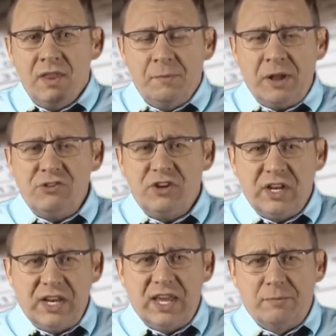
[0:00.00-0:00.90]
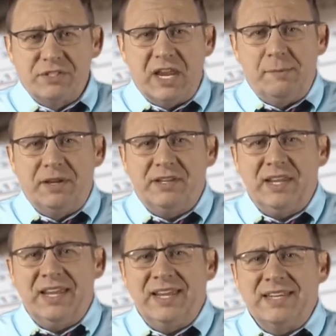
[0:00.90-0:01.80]
The budgeted income statement
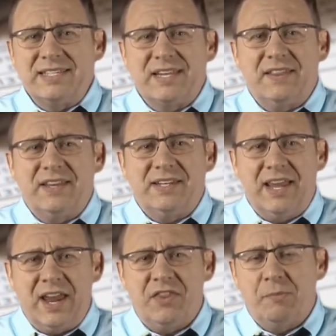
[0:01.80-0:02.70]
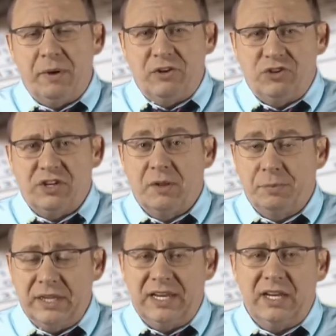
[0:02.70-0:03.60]
is the 10th budget
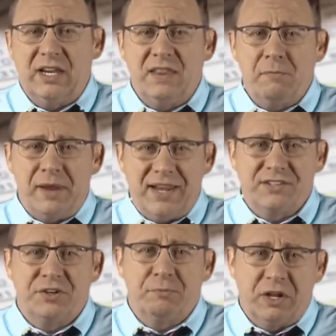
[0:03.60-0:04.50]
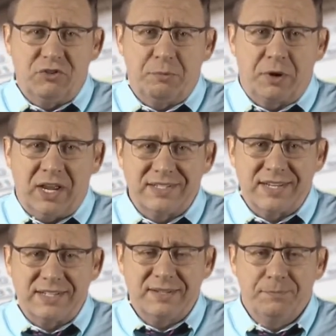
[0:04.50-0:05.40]
completed in the master budget
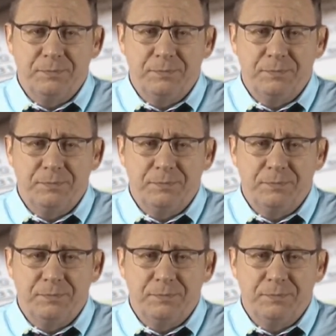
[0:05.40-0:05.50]
process.